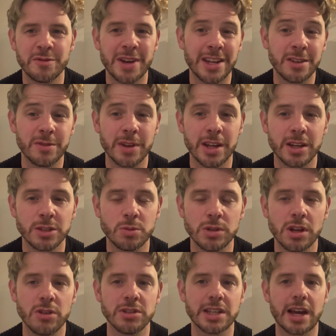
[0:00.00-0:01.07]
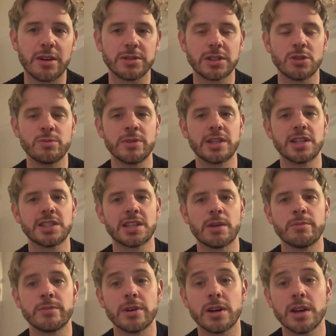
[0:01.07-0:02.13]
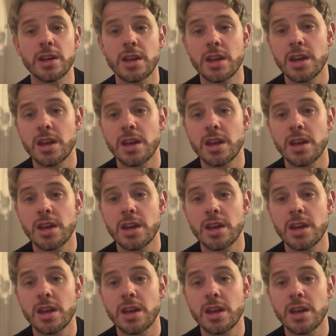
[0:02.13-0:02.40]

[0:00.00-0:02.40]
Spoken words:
Van der Ven, as we know, is out till mid-December.